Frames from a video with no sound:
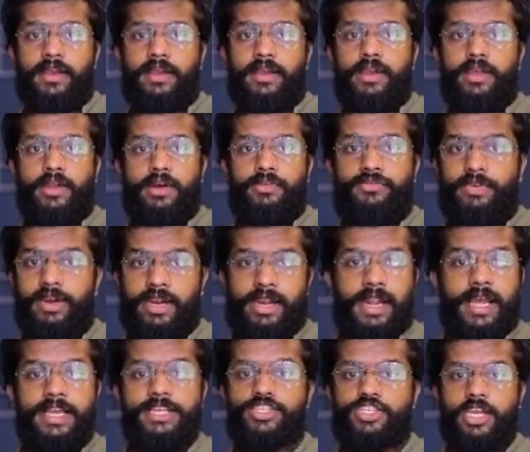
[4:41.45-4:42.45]

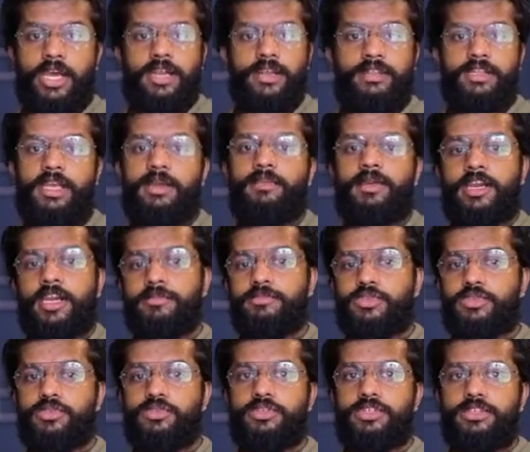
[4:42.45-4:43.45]
fertilized and they become
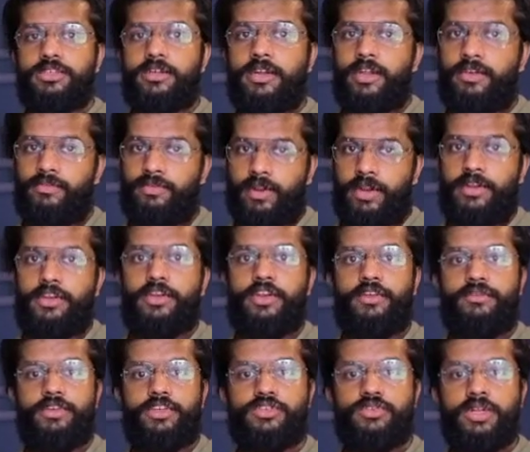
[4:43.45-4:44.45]
two different
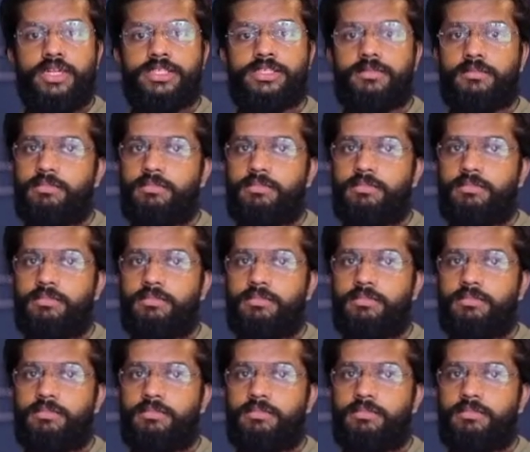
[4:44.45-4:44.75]
individuals,